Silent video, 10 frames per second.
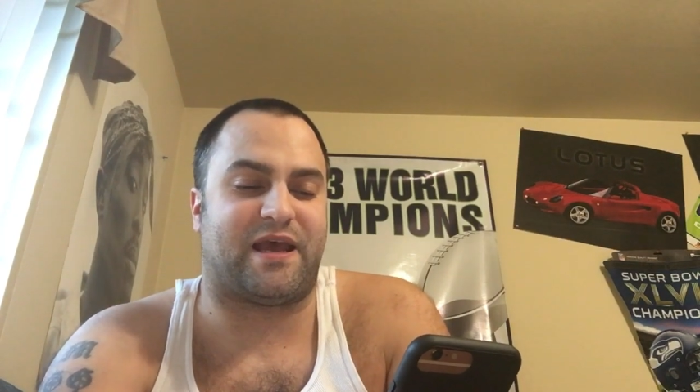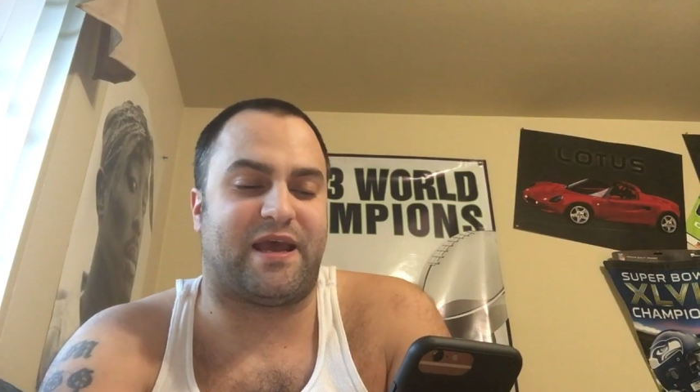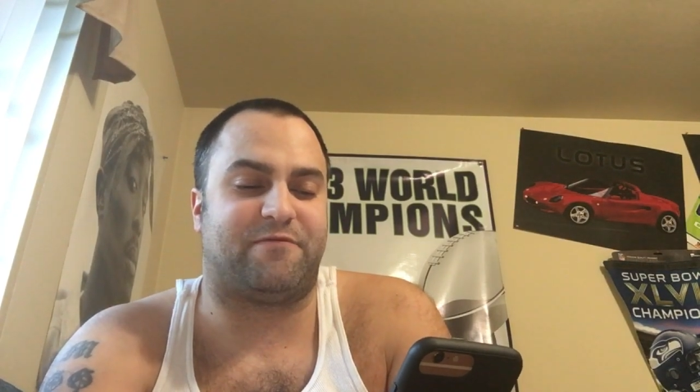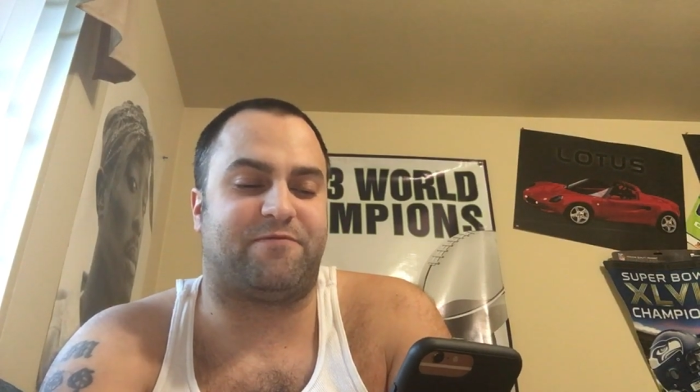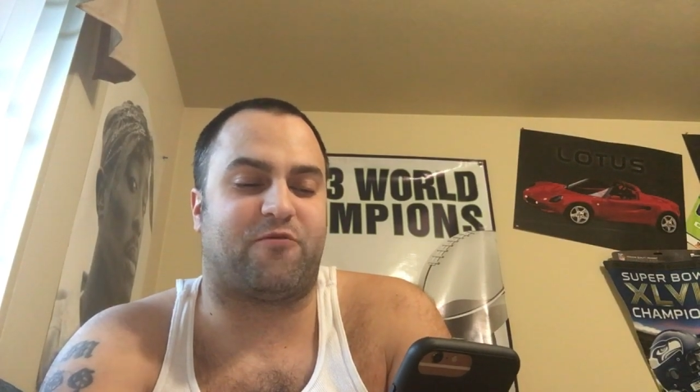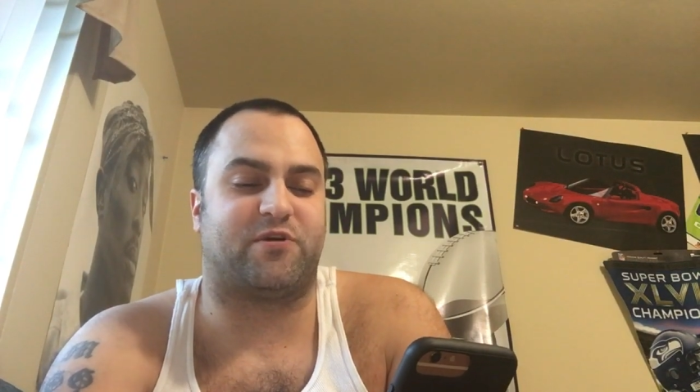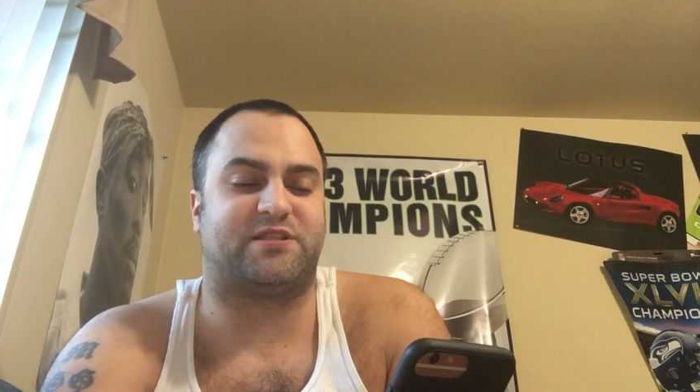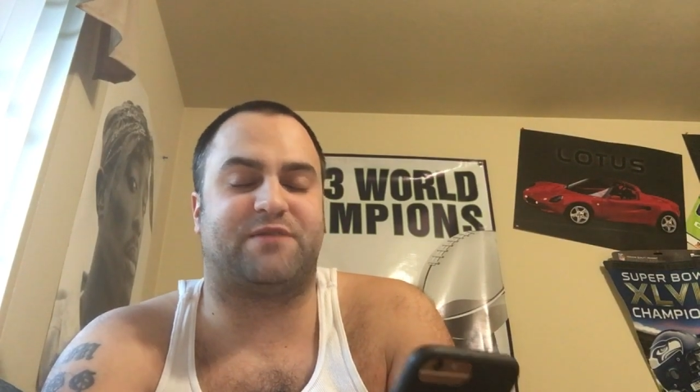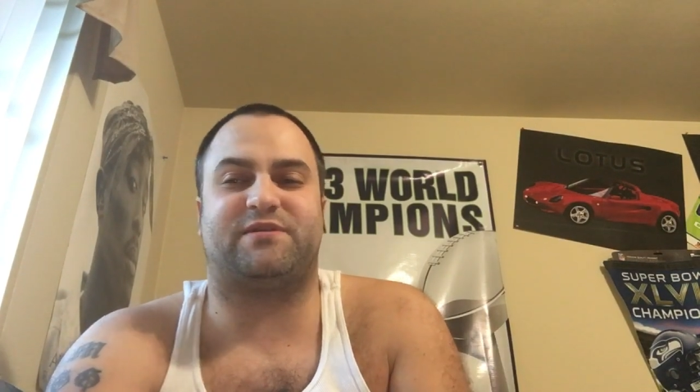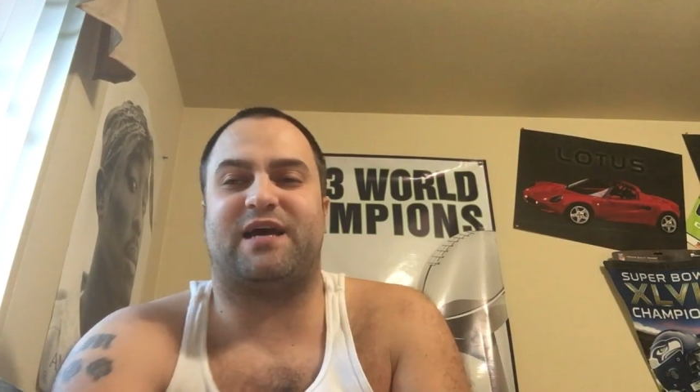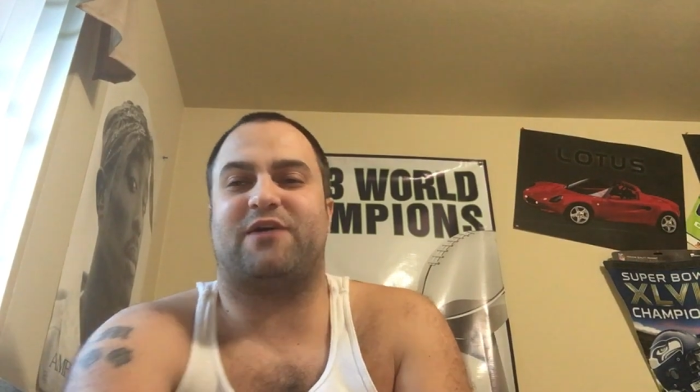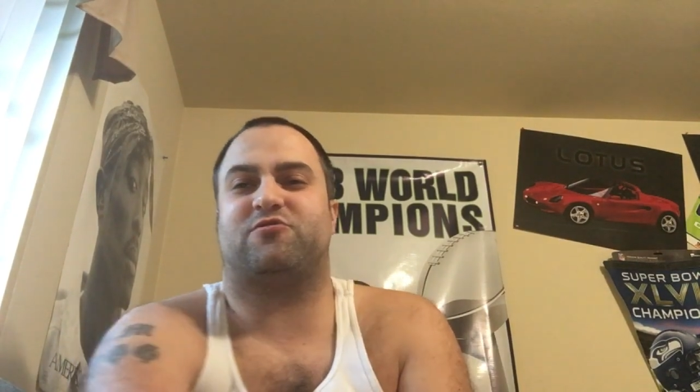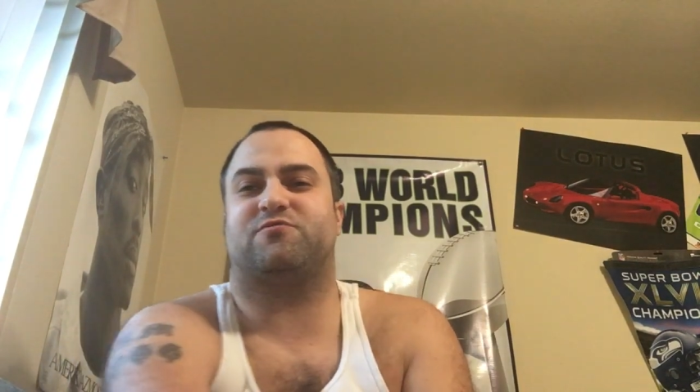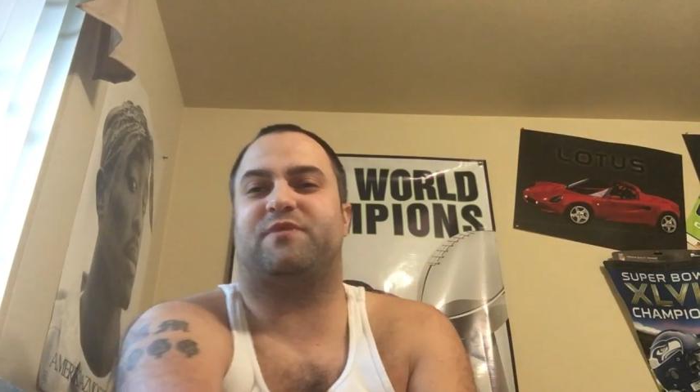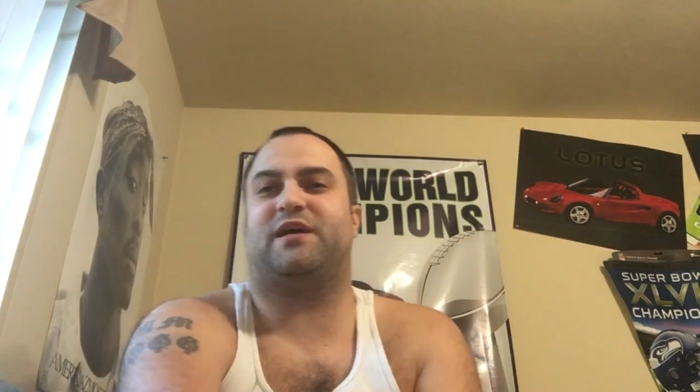and 47
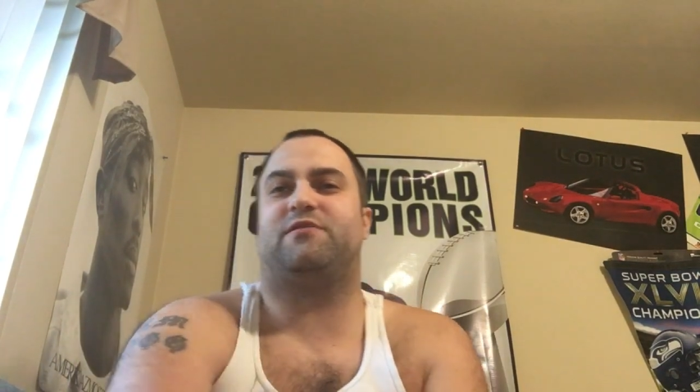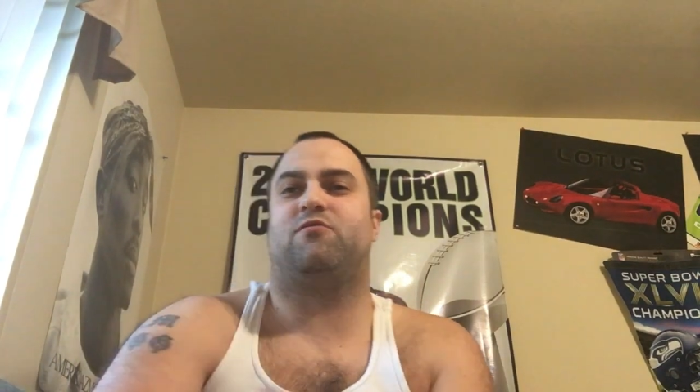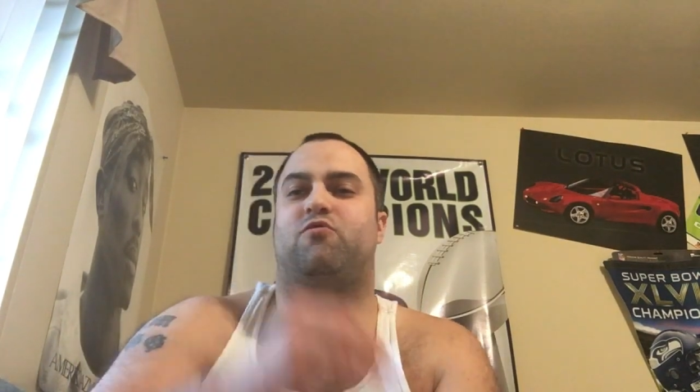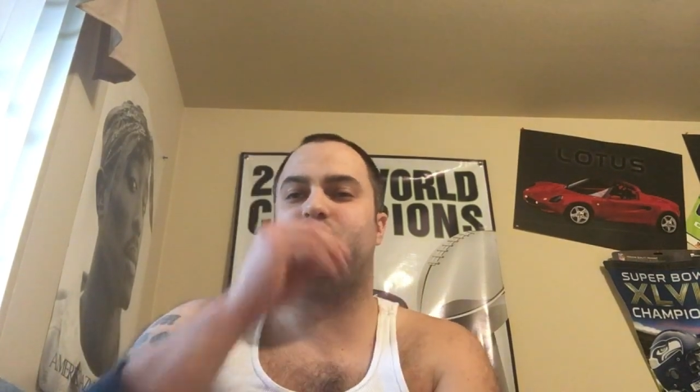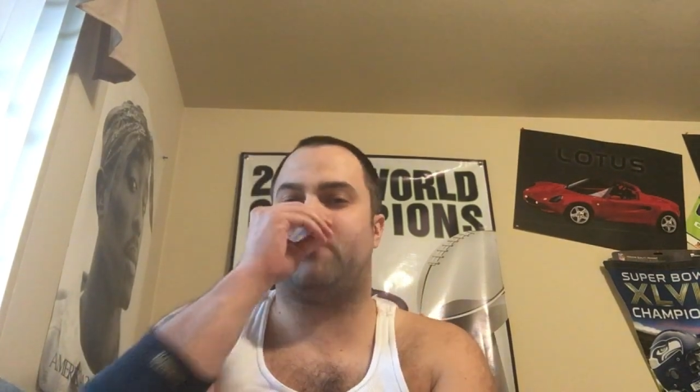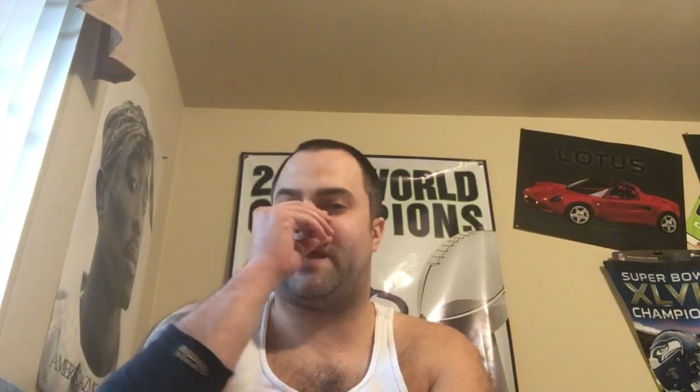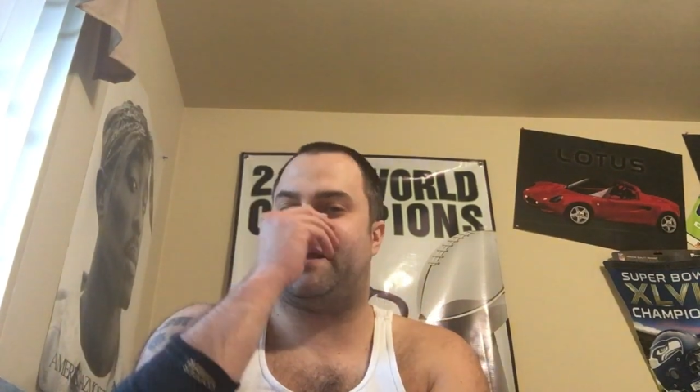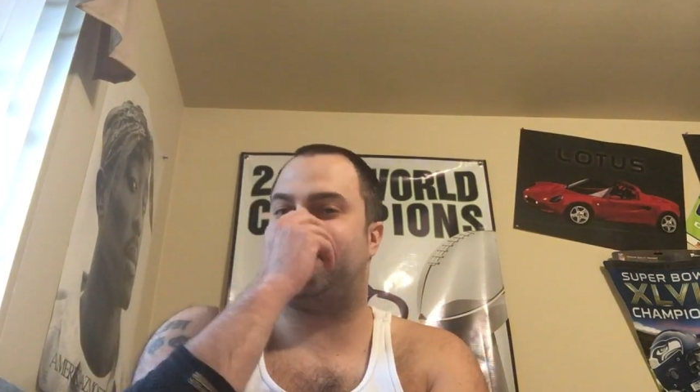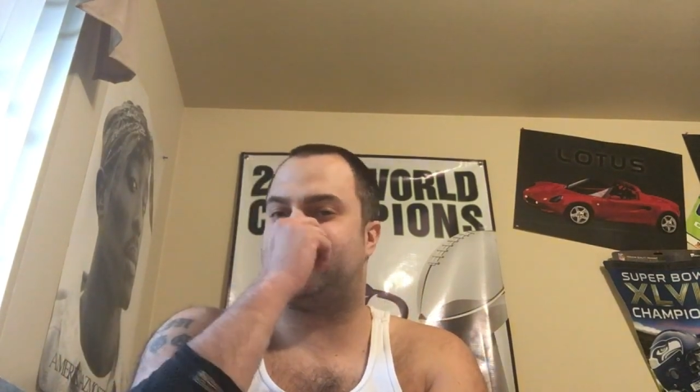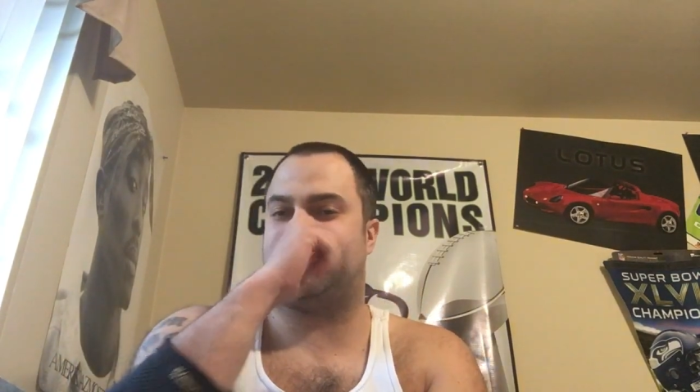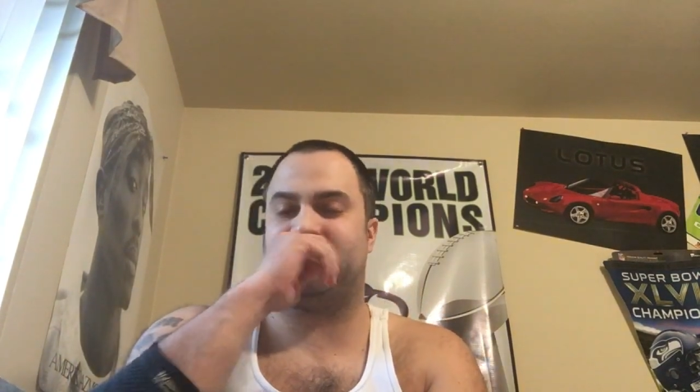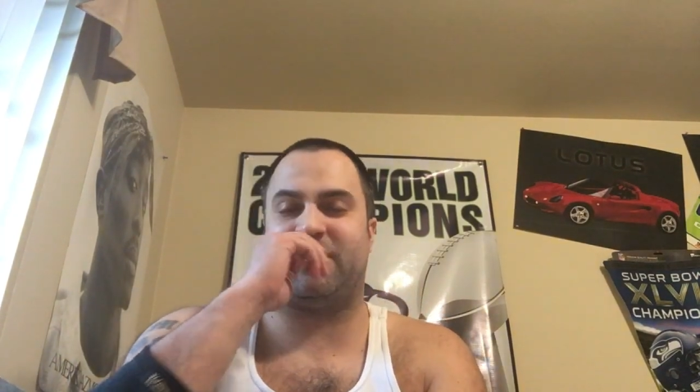tackles, man. Who and his